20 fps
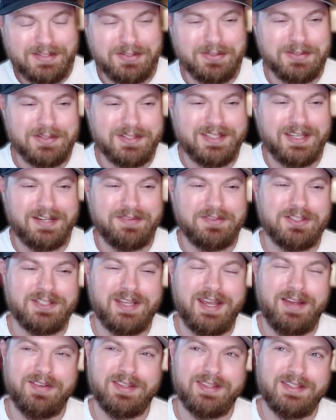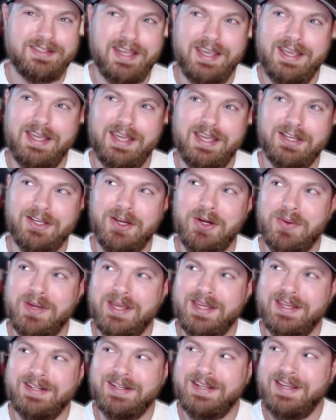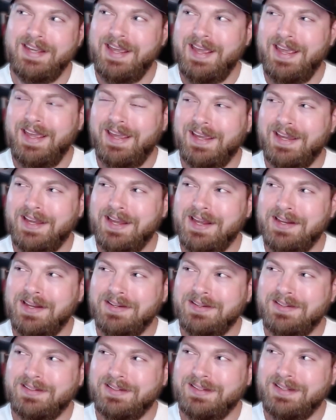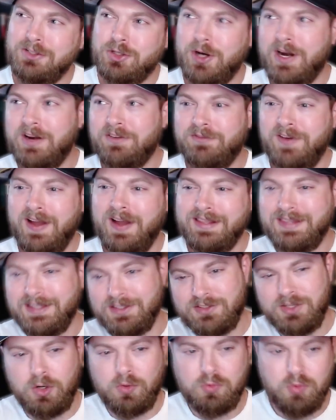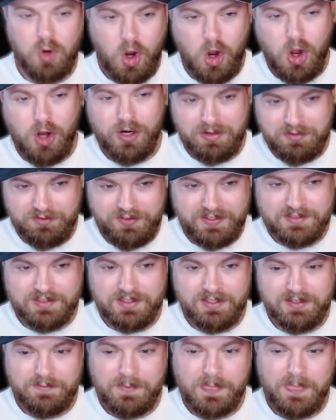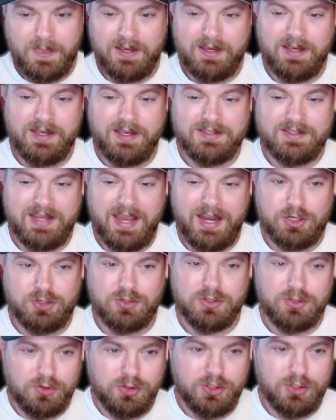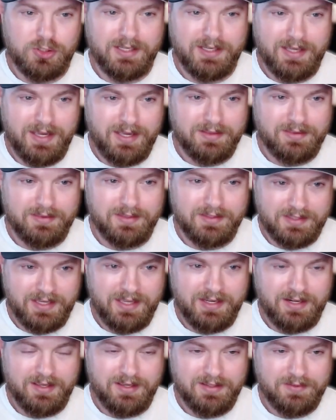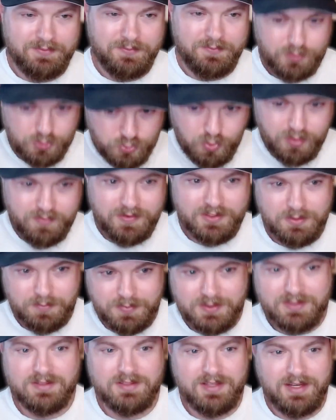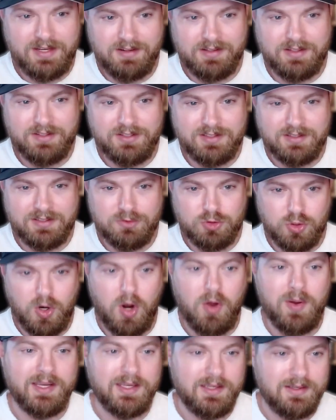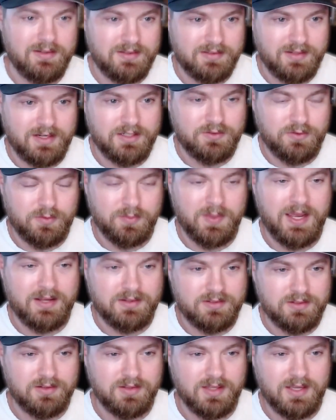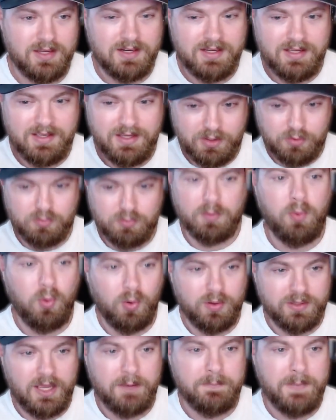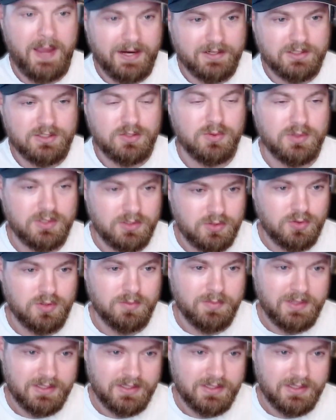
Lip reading: So instead of just having this AI go in and try to find things that are wrong and fix it, it's actually looking at the data sort of as a business analyst and drawing insights from that so that it can report that back to you and then you can